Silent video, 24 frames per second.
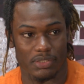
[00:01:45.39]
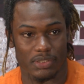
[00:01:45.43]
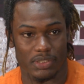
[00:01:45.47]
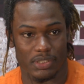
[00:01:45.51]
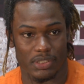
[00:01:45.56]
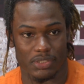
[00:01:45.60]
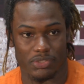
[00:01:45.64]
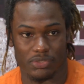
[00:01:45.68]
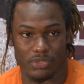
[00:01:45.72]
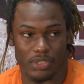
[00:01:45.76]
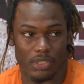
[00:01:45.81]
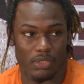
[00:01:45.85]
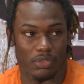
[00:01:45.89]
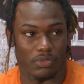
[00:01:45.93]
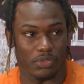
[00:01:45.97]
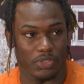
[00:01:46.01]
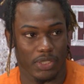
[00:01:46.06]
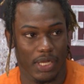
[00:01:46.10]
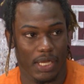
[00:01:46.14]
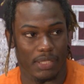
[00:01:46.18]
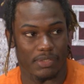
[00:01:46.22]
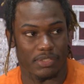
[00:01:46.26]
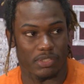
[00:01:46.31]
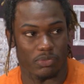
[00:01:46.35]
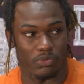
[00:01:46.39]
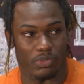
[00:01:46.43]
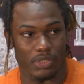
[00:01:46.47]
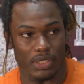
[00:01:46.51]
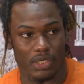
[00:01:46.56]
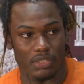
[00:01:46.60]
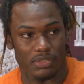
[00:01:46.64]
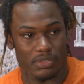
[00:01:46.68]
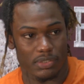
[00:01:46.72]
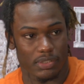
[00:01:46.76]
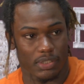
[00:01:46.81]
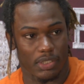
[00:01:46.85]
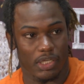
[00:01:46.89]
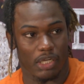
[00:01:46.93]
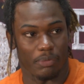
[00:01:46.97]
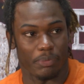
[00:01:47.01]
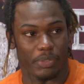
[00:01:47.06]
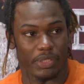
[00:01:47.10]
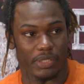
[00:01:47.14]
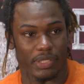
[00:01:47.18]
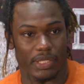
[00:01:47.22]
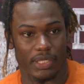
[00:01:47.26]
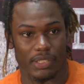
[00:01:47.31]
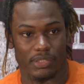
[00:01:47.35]
just because you know you got someone else can come
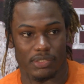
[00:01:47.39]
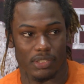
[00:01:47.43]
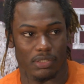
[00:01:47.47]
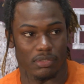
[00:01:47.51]
in next.